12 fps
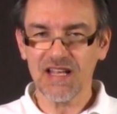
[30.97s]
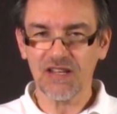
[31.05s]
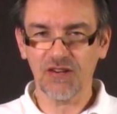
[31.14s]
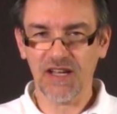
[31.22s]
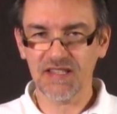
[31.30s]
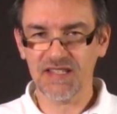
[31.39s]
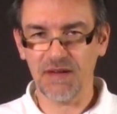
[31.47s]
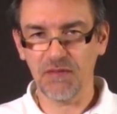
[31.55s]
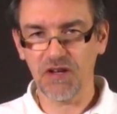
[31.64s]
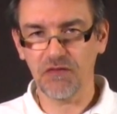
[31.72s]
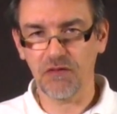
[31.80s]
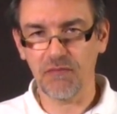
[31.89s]
You get some
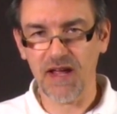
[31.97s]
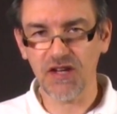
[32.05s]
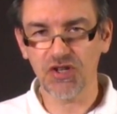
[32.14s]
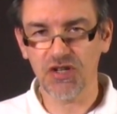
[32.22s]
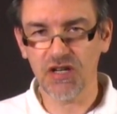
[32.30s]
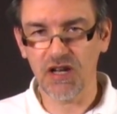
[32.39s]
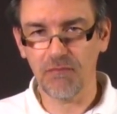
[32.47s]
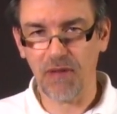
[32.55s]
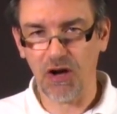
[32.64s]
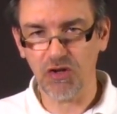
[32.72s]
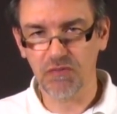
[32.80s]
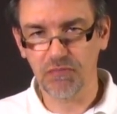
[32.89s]
information
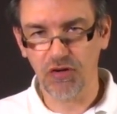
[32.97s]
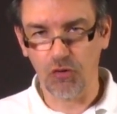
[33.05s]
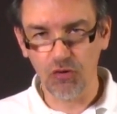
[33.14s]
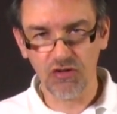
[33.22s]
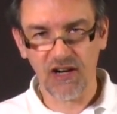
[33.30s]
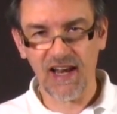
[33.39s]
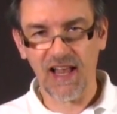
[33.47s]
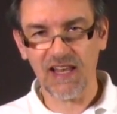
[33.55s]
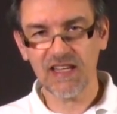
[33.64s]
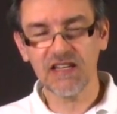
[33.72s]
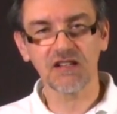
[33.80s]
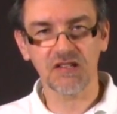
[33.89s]
about
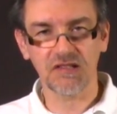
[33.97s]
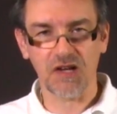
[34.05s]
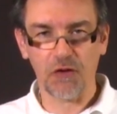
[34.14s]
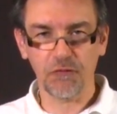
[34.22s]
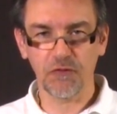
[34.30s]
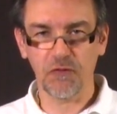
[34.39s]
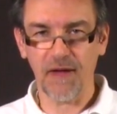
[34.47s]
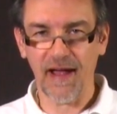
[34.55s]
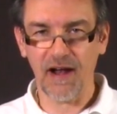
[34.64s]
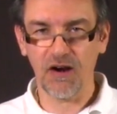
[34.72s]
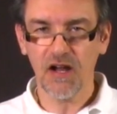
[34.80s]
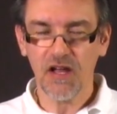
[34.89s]
Prodrenaline, a
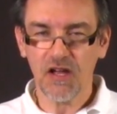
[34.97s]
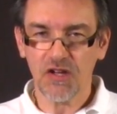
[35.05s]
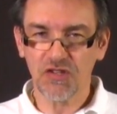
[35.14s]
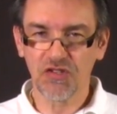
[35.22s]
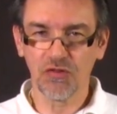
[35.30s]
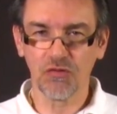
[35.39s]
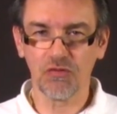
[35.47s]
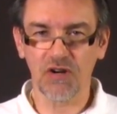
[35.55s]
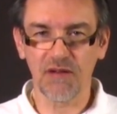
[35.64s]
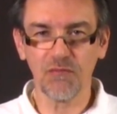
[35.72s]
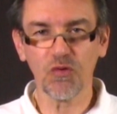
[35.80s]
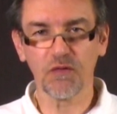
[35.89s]
software to
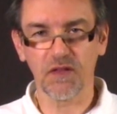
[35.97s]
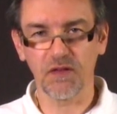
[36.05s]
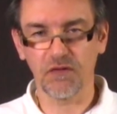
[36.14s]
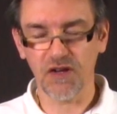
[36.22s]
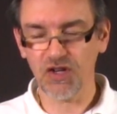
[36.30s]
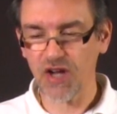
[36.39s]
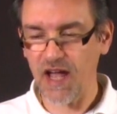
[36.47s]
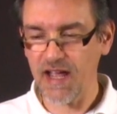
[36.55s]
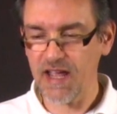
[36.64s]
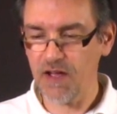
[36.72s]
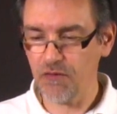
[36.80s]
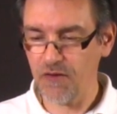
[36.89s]
remove the
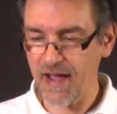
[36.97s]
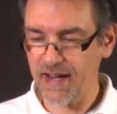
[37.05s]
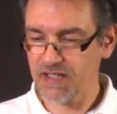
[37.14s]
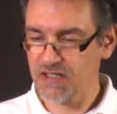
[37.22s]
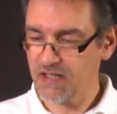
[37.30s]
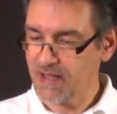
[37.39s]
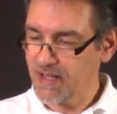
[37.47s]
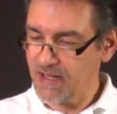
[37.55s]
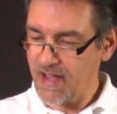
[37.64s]
fisheye effect.